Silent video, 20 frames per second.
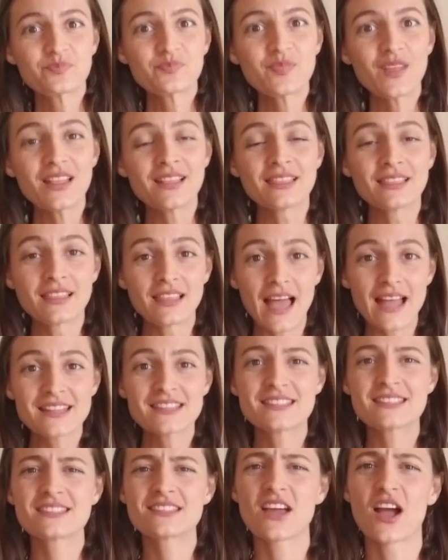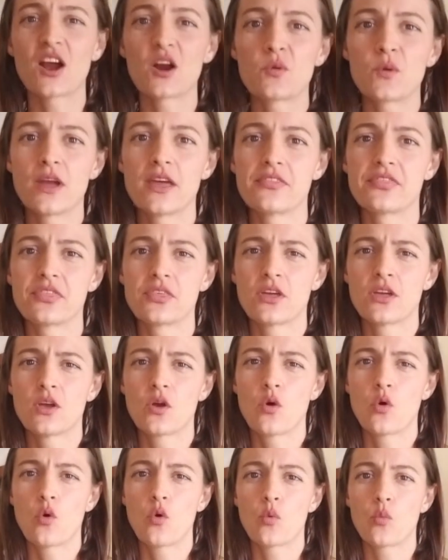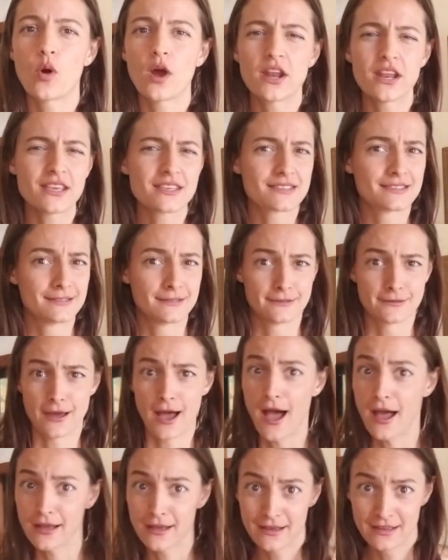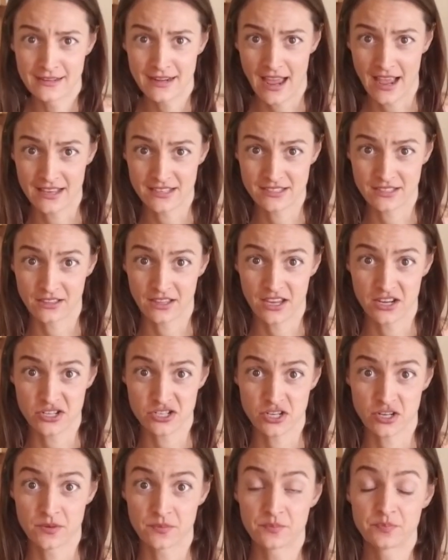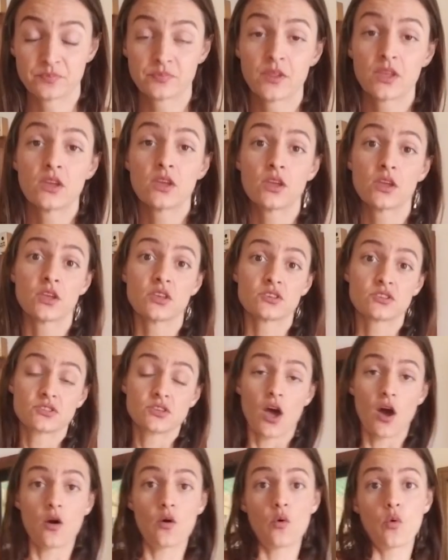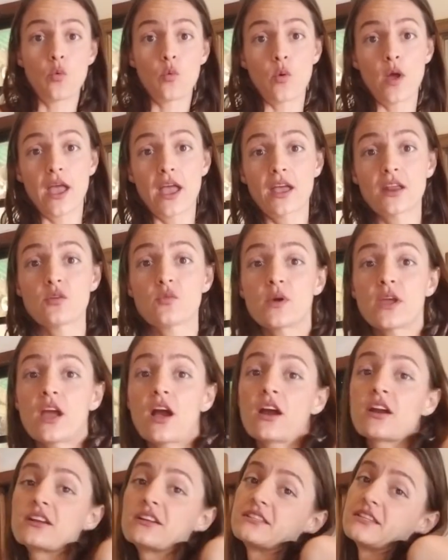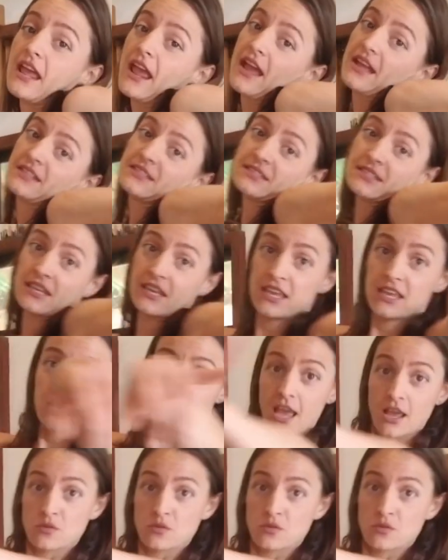let's start with what is not an isolation. So when we are dancing and